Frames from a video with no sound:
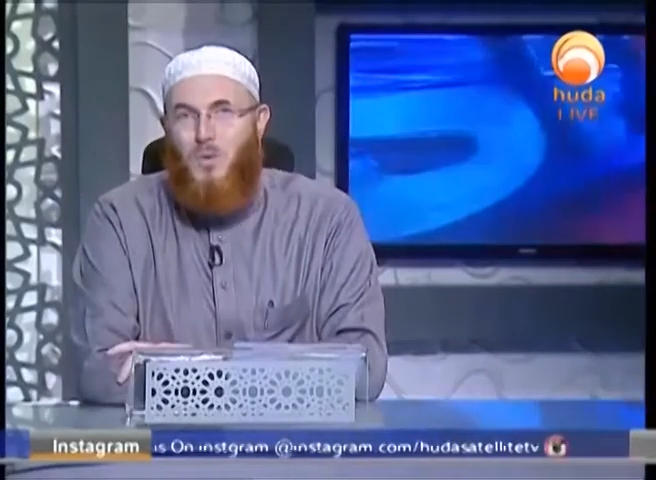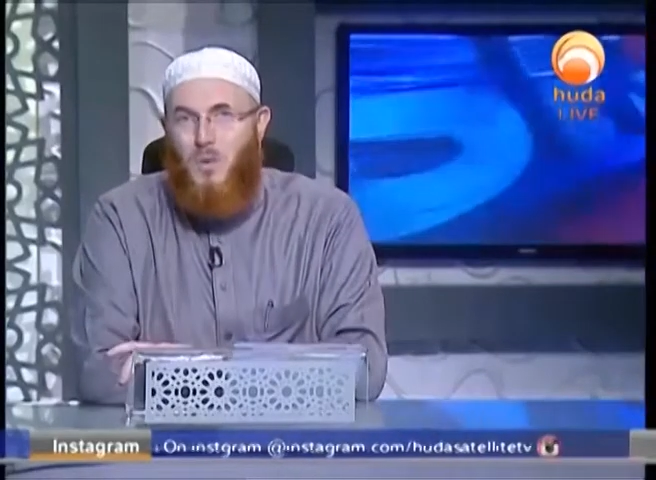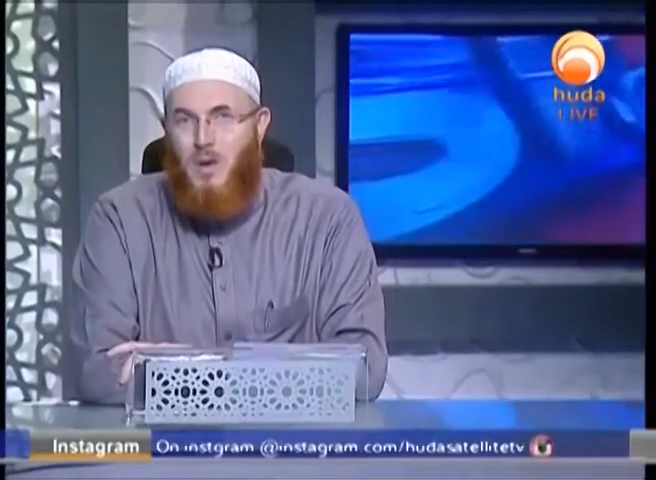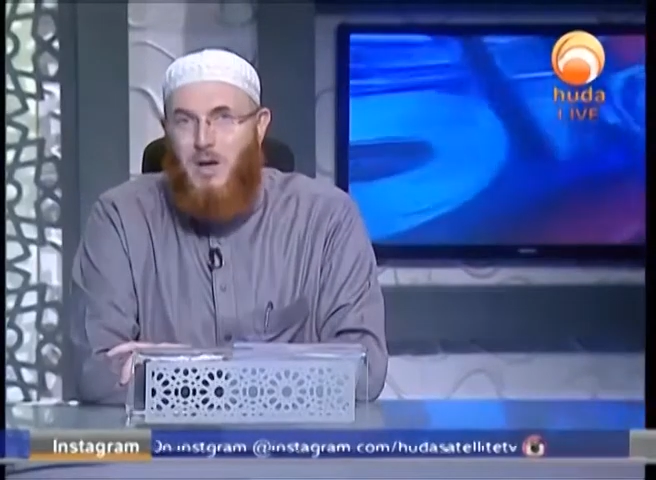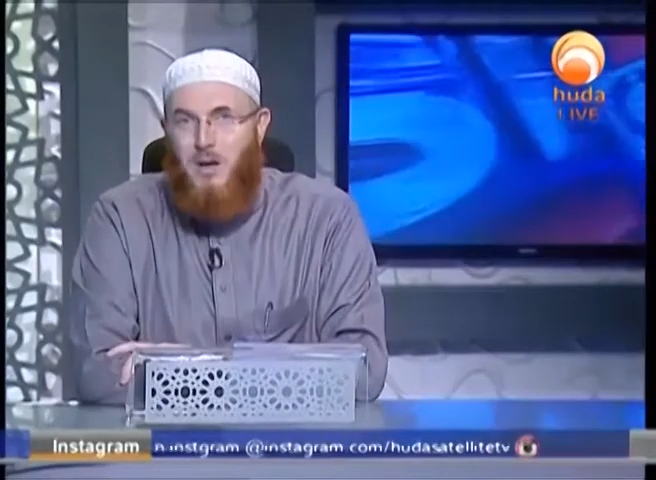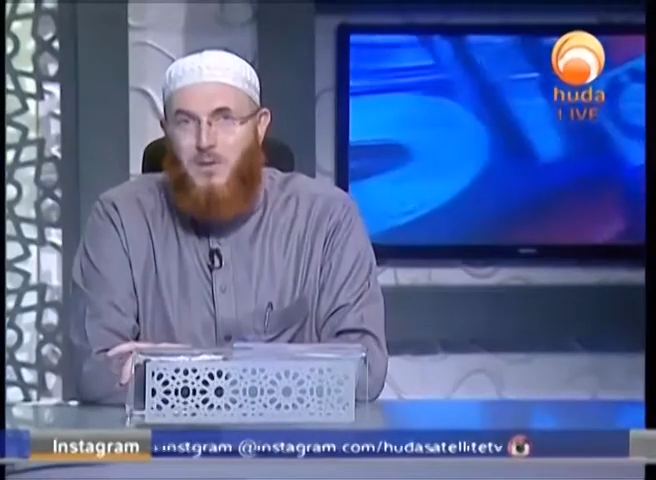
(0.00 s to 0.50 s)
to
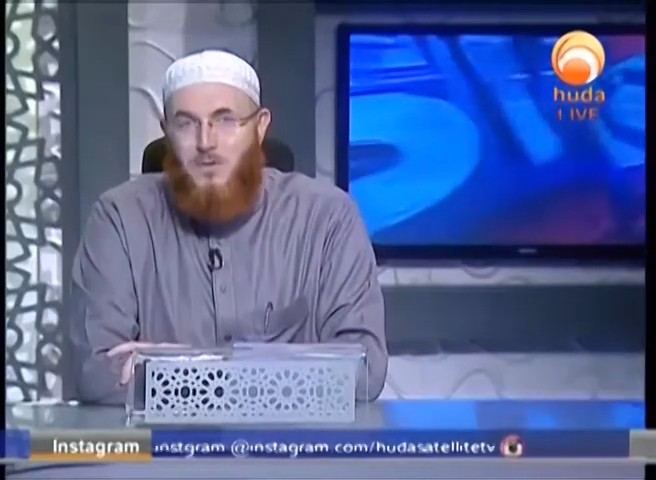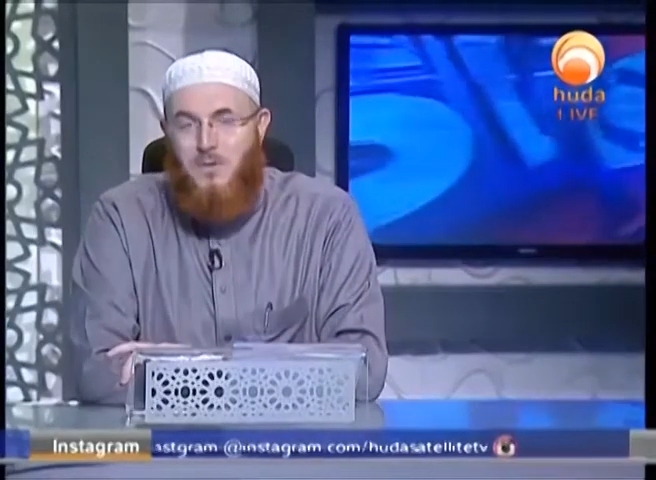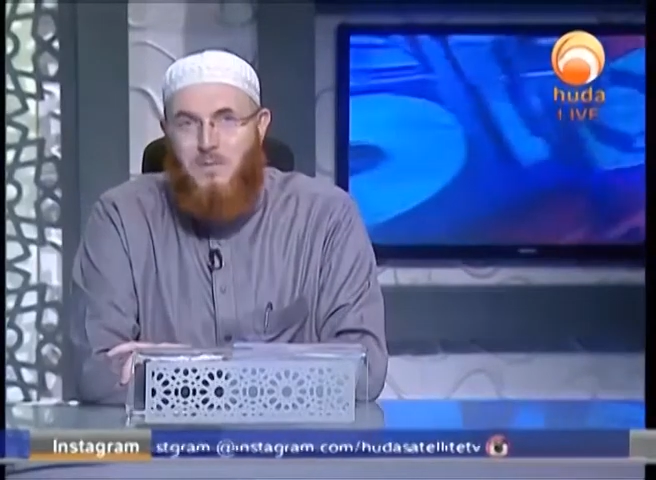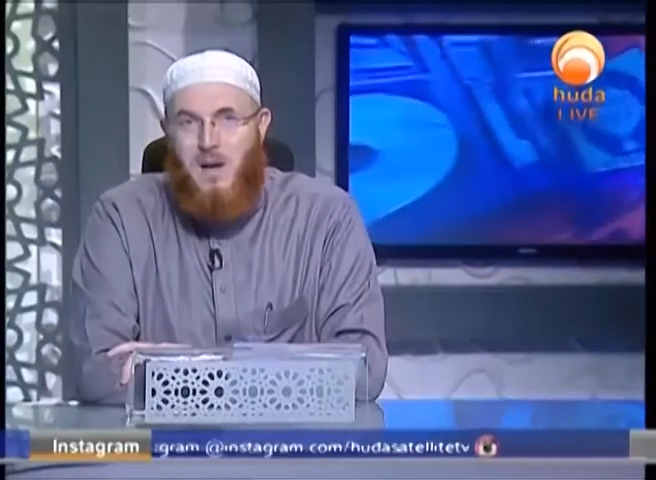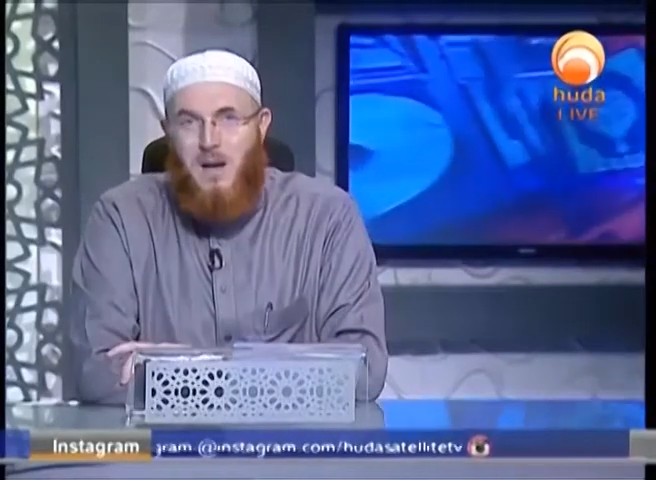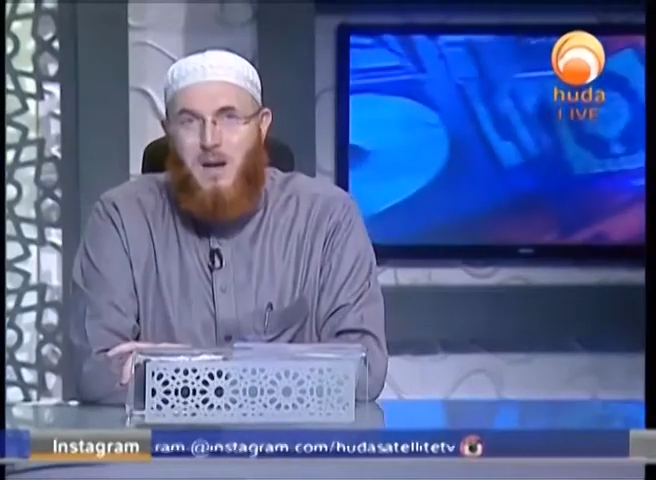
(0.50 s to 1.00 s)
wear it
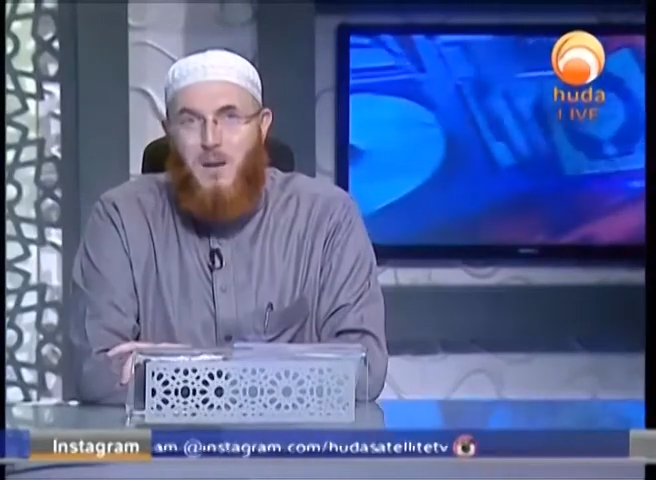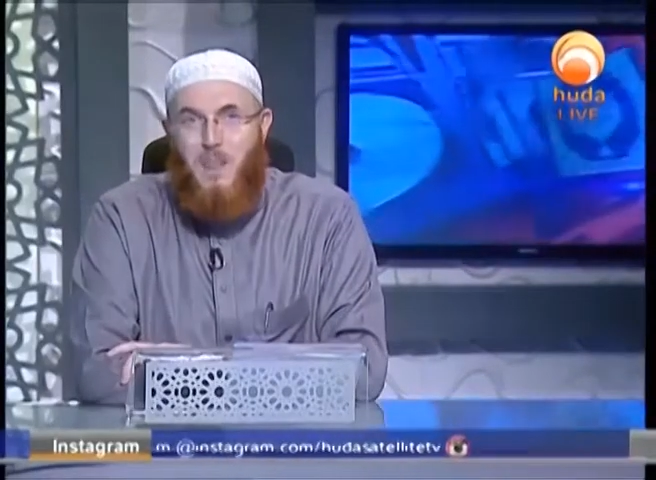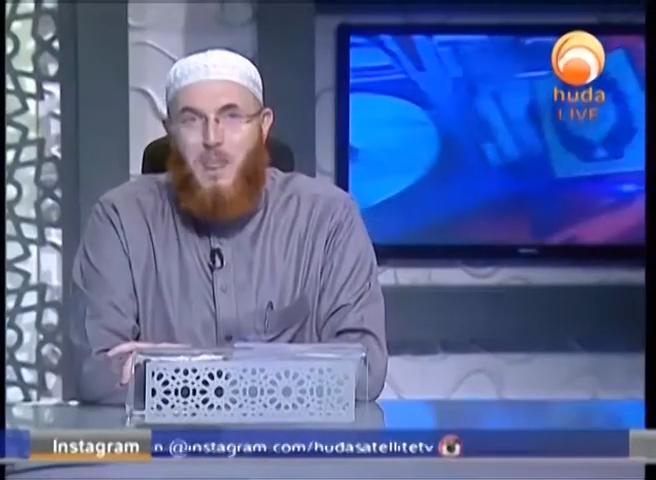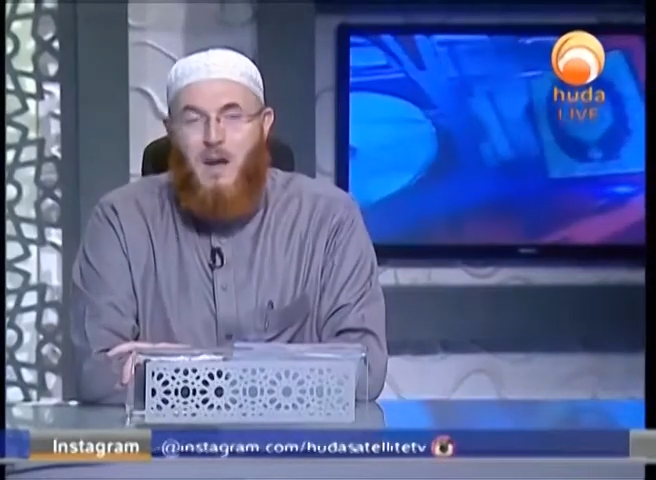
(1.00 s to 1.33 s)
for men